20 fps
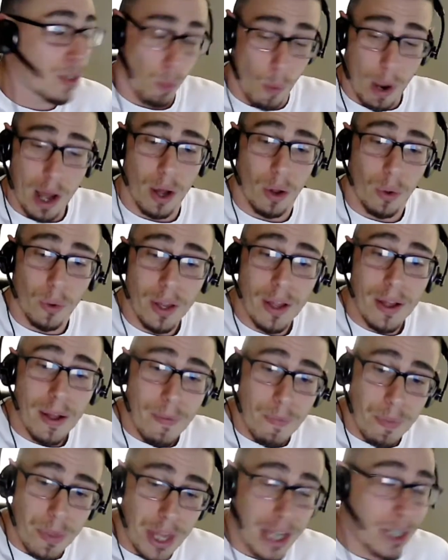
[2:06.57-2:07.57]
Well,
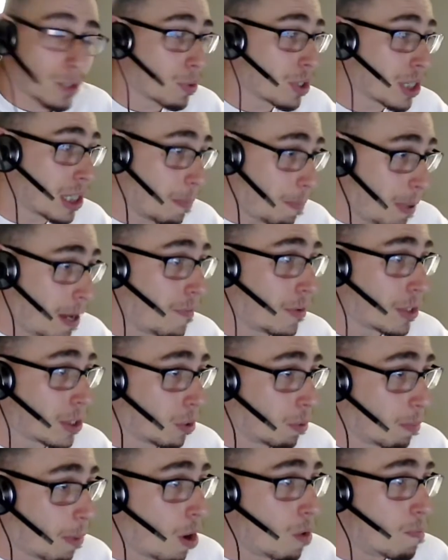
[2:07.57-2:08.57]
this was the
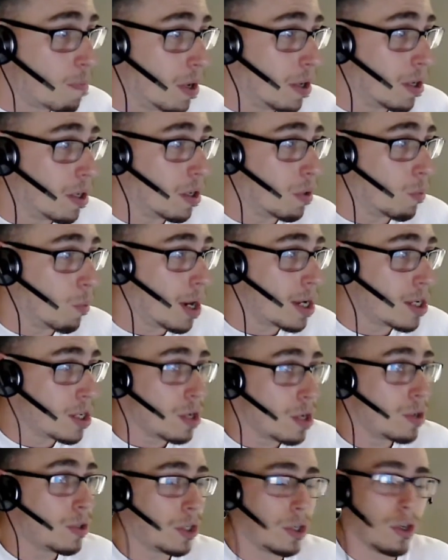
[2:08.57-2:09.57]
pivotal moment where
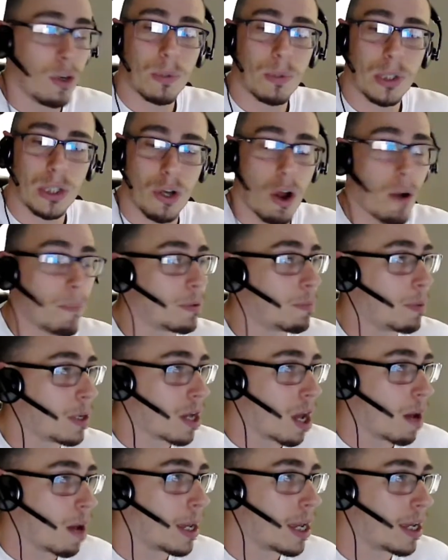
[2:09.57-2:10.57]
YouTube stopped
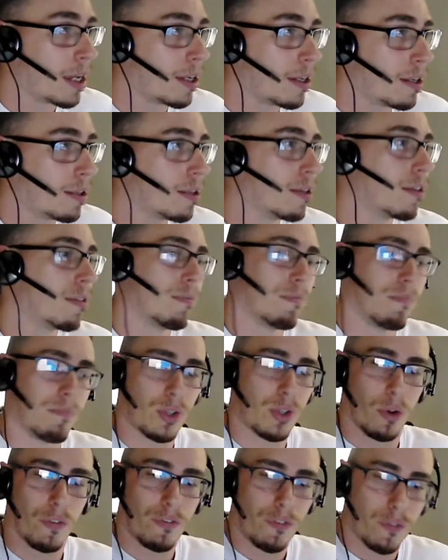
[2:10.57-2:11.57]
becoming
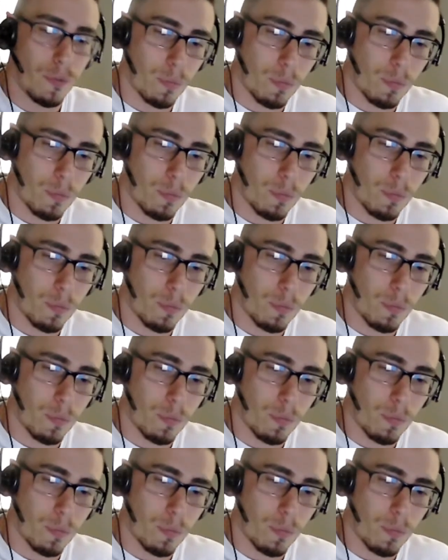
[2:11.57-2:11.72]
sort of